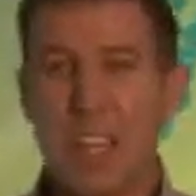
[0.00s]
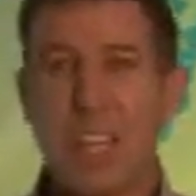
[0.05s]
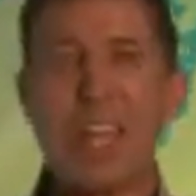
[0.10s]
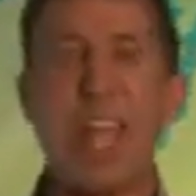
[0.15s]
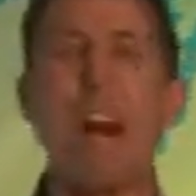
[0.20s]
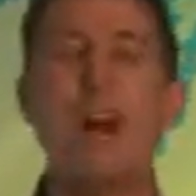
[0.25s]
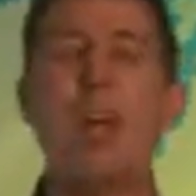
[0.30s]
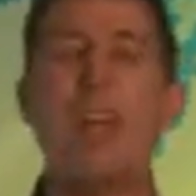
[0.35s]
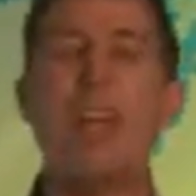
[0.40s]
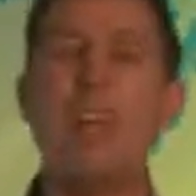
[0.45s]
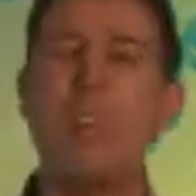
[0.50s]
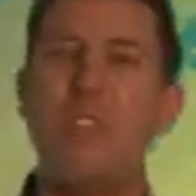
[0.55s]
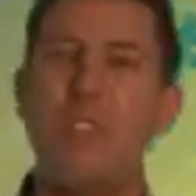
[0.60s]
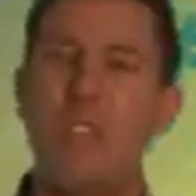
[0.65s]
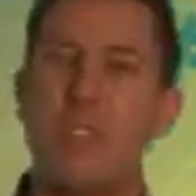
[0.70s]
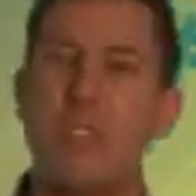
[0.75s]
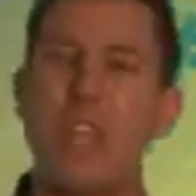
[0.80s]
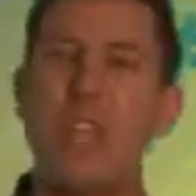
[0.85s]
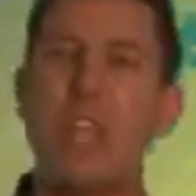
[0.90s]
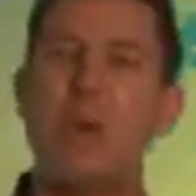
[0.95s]
Now, if
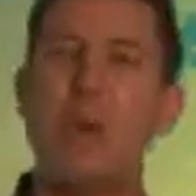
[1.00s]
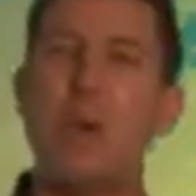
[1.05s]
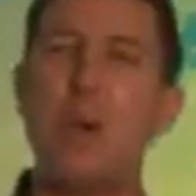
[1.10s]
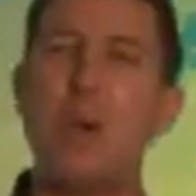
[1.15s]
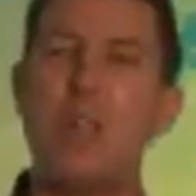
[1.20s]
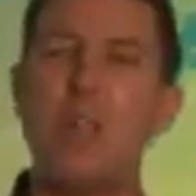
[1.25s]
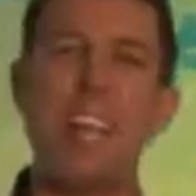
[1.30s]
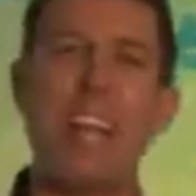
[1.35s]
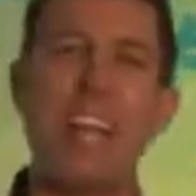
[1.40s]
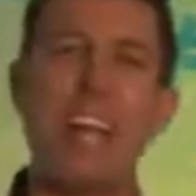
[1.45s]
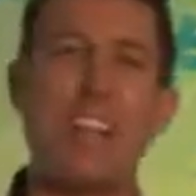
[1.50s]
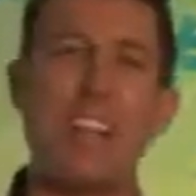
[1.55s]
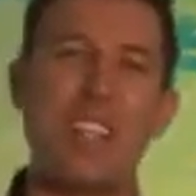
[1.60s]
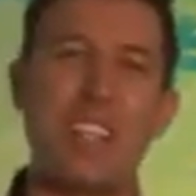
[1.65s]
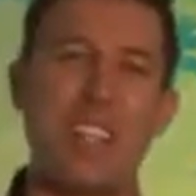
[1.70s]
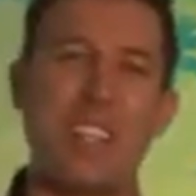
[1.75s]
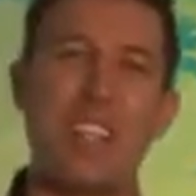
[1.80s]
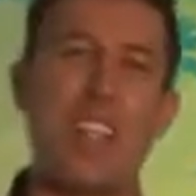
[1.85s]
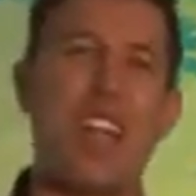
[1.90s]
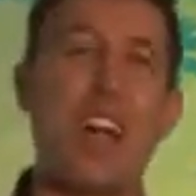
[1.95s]
you think about the
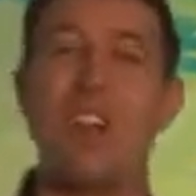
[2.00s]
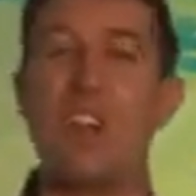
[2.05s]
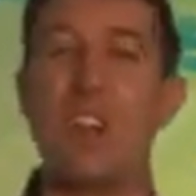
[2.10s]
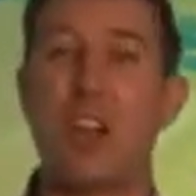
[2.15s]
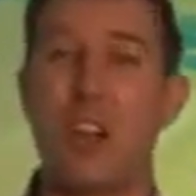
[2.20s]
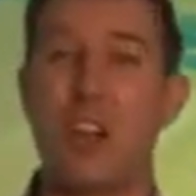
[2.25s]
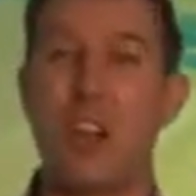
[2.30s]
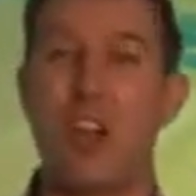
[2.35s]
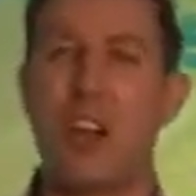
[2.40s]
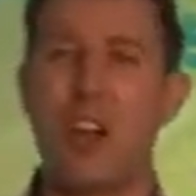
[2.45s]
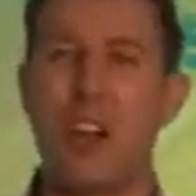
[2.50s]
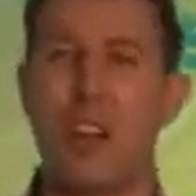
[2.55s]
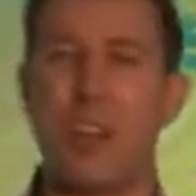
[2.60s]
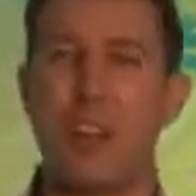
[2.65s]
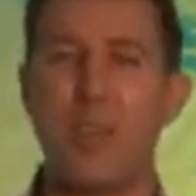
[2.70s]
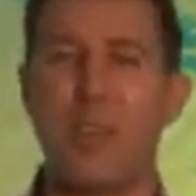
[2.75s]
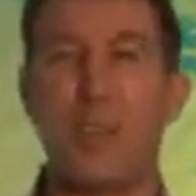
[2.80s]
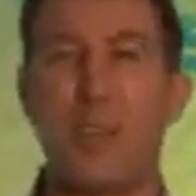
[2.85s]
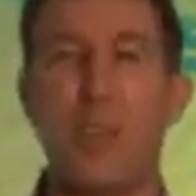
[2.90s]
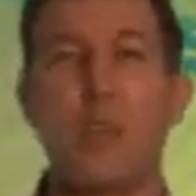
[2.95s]
analogy of a
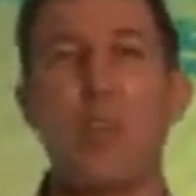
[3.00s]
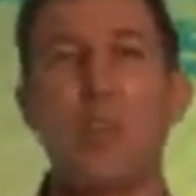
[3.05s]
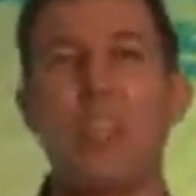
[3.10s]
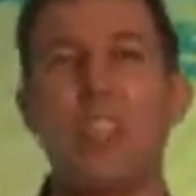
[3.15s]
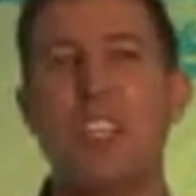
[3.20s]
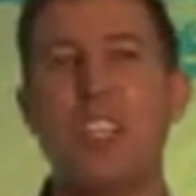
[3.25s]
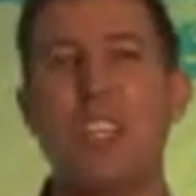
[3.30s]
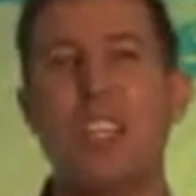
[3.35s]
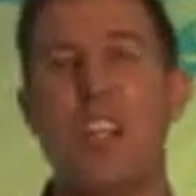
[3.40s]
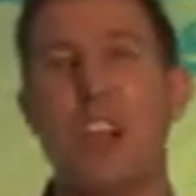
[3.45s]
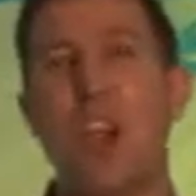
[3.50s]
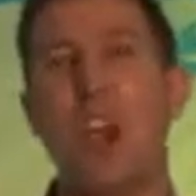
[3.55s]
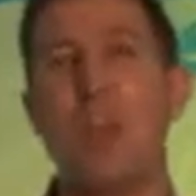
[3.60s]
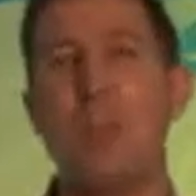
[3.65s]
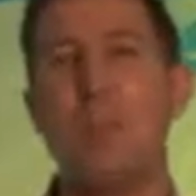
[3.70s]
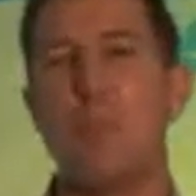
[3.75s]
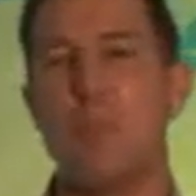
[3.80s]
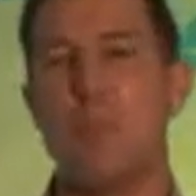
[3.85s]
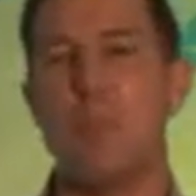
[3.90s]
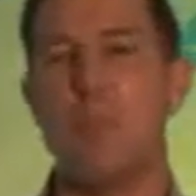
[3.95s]
car, the reason a
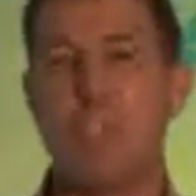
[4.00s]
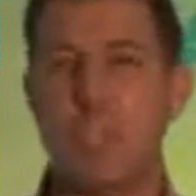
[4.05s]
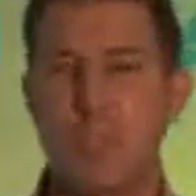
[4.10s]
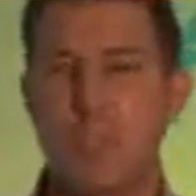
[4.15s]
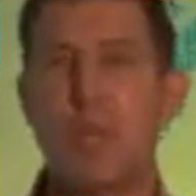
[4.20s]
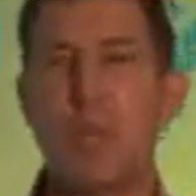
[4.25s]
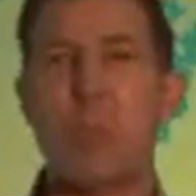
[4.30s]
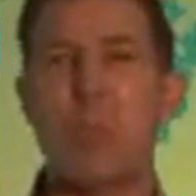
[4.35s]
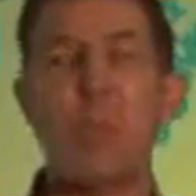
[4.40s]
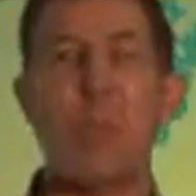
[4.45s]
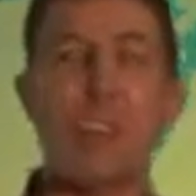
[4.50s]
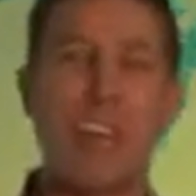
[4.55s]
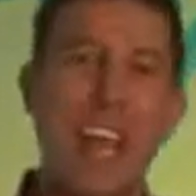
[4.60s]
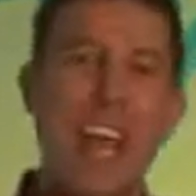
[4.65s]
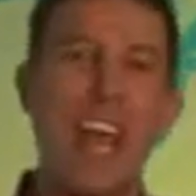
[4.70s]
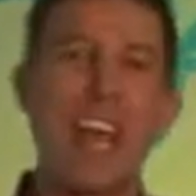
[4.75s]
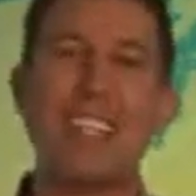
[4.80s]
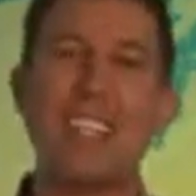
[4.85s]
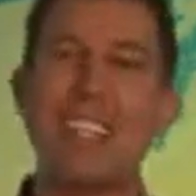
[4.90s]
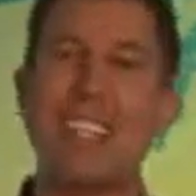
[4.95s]
car moves is we put
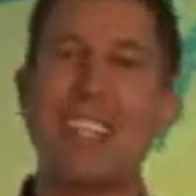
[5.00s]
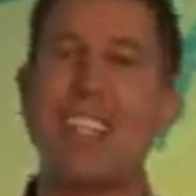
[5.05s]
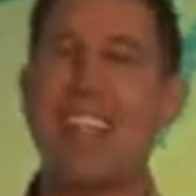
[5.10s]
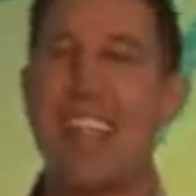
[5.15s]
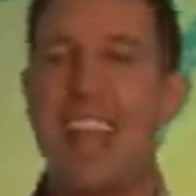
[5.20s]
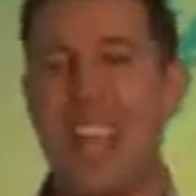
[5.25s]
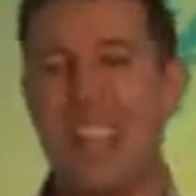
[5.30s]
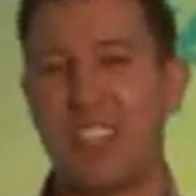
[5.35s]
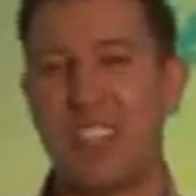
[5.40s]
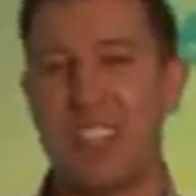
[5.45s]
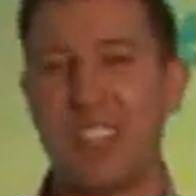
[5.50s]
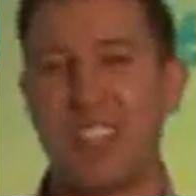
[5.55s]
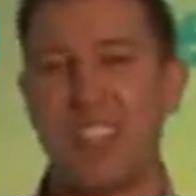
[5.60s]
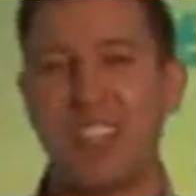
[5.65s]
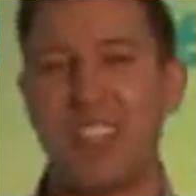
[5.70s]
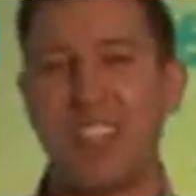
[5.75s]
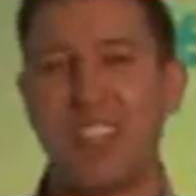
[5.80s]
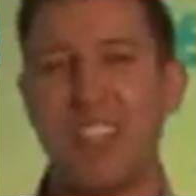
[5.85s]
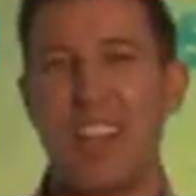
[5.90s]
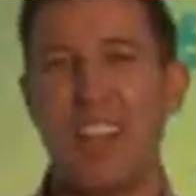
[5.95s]
gas in the engine.